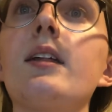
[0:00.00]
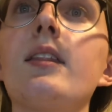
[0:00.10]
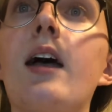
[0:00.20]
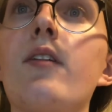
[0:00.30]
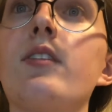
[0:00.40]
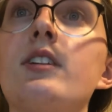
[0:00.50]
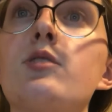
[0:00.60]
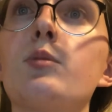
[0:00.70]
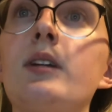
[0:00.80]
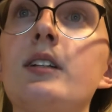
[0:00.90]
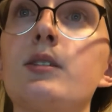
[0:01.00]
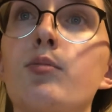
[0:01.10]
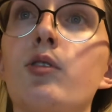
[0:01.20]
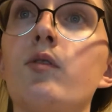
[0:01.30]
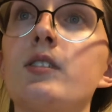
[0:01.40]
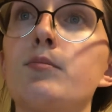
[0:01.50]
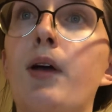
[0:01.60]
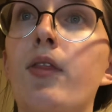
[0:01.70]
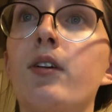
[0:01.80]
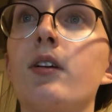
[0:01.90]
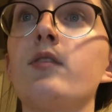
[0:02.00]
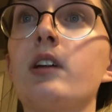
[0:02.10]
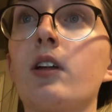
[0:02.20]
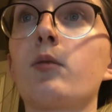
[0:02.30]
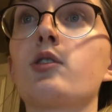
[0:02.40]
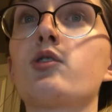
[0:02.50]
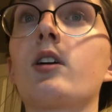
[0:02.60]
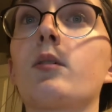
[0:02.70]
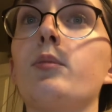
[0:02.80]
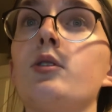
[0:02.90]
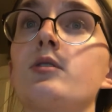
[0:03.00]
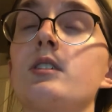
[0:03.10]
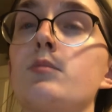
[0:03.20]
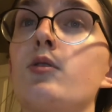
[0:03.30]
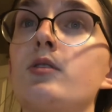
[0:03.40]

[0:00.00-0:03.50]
The evidence we need to prove this method of dealing with drug abuse is the